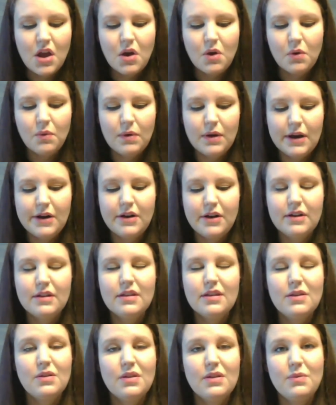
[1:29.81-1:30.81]

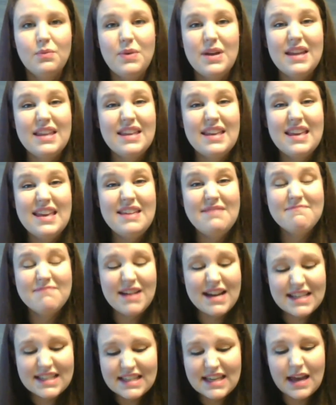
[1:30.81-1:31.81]
when he
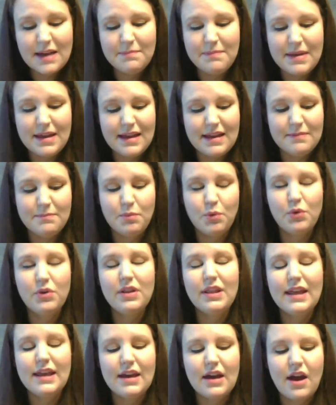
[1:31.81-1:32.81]
must have been
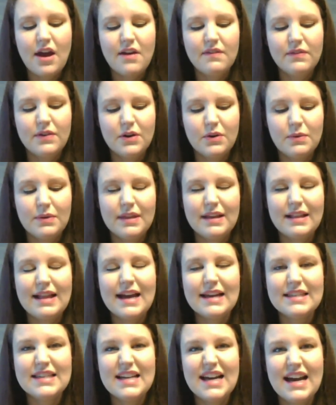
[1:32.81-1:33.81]
boiling over with
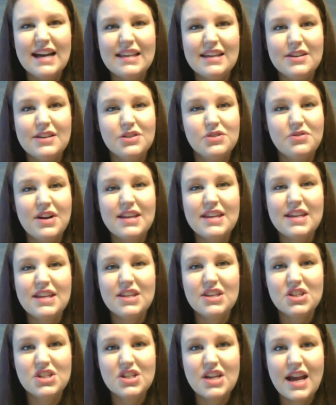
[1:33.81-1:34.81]
glad tidings ready to
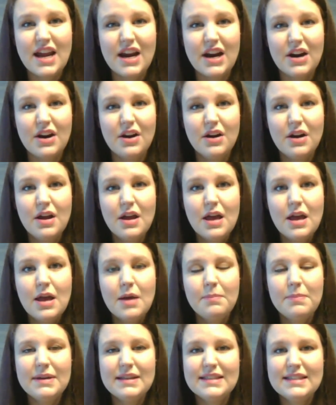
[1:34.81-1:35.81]
share,
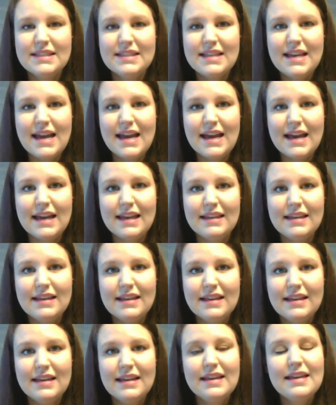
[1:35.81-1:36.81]
but instead
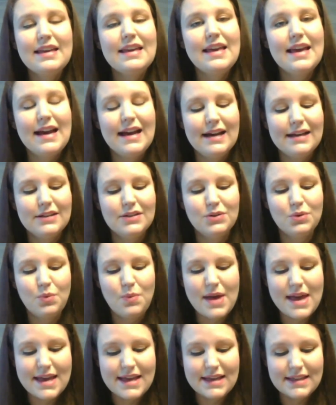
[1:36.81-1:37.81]
he had to
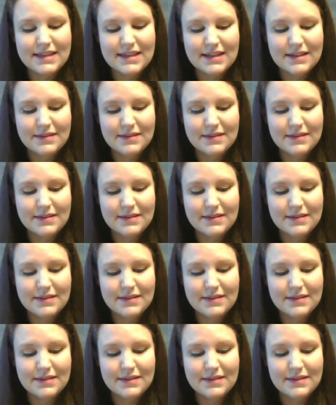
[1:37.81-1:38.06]
wait.